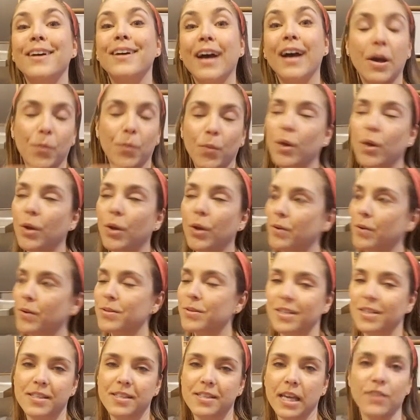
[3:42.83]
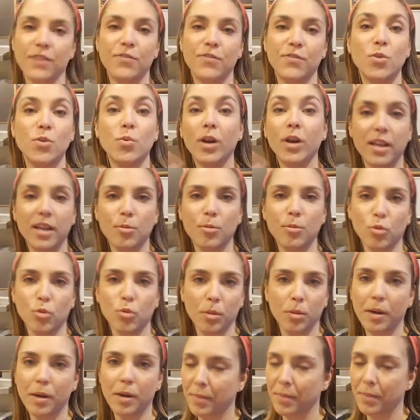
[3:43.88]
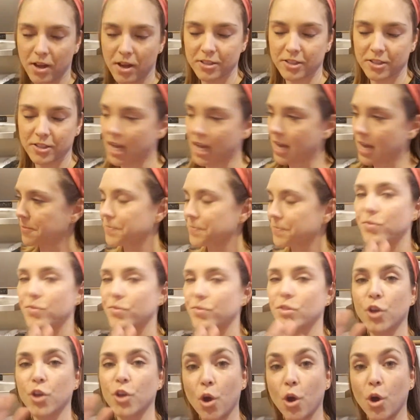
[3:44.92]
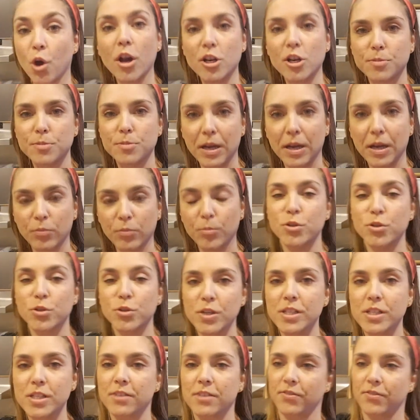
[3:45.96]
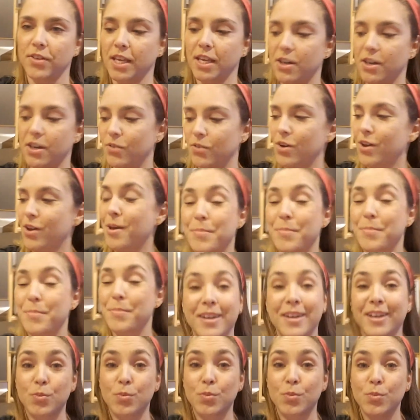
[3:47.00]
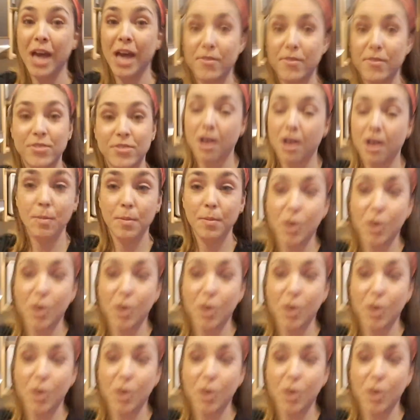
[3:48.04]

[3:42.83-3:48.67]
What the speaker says: well, I was gonna say, if you want to hear more about my thoughts on that, go watch my most recent video because we have to talk about